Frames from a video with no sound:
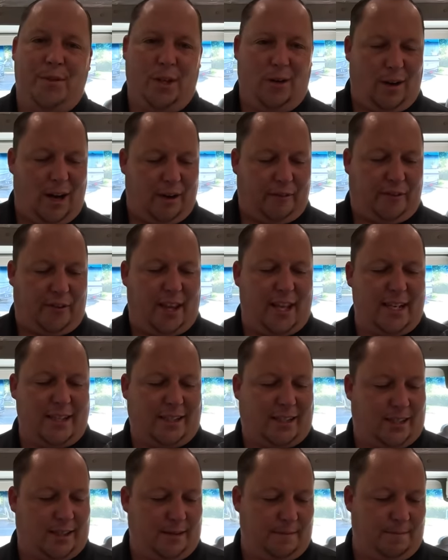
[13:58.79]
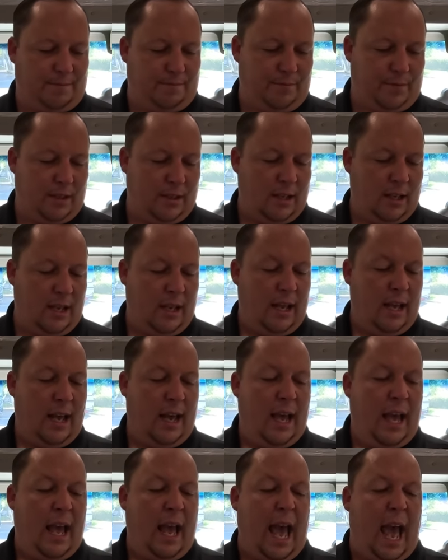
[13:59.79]
You ready for this?
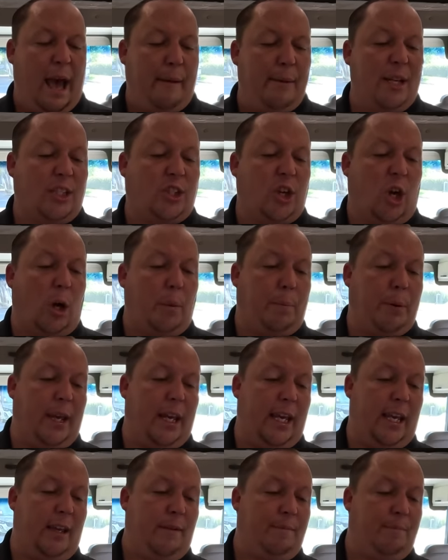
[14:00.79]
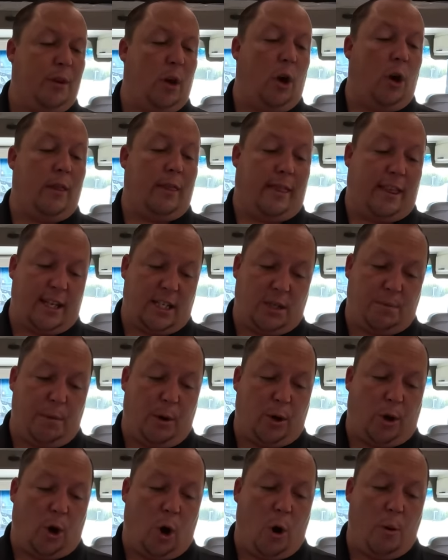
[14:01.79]
MSRP on this
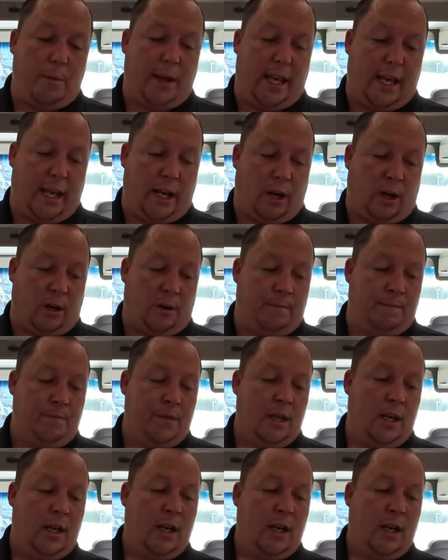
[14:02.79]
motorhome here,